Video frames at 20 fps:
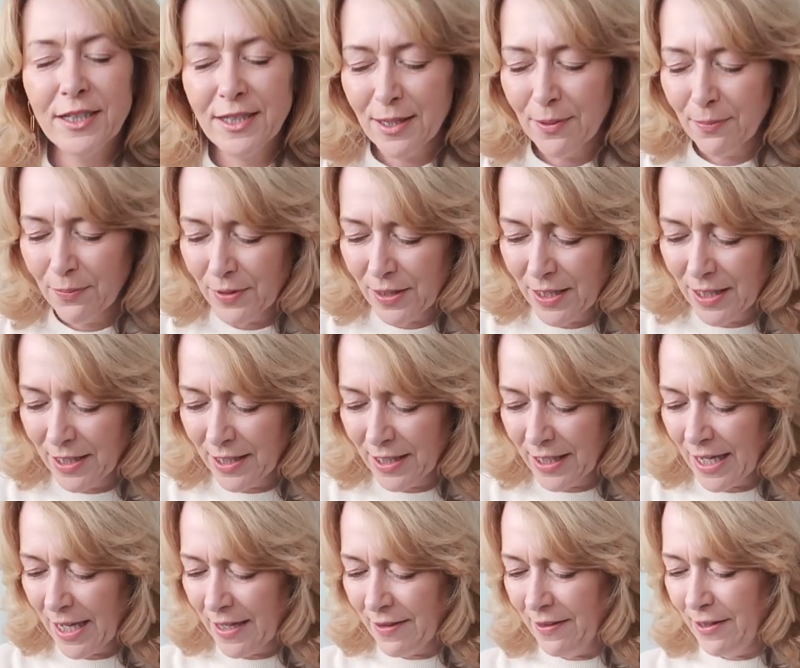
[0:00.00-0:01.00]
something
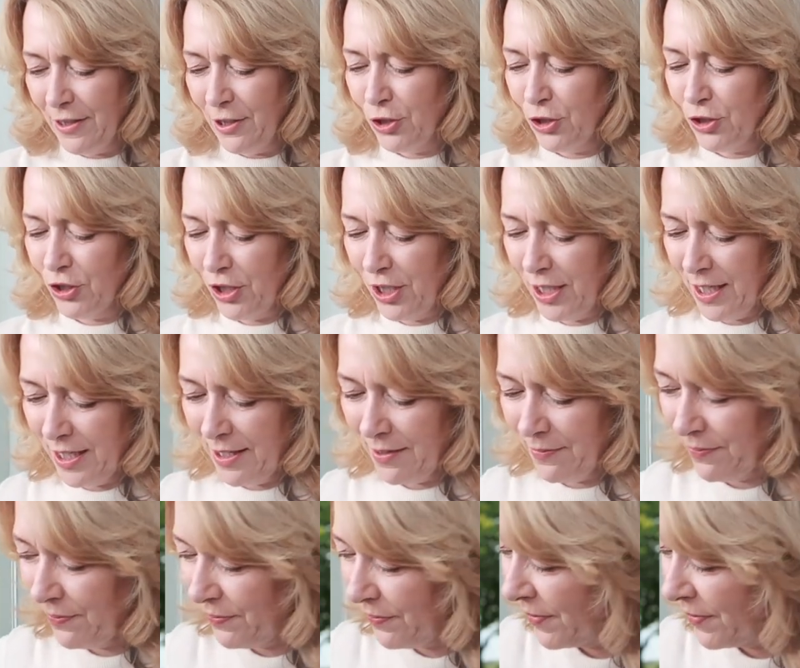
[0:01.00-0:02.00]
delicious.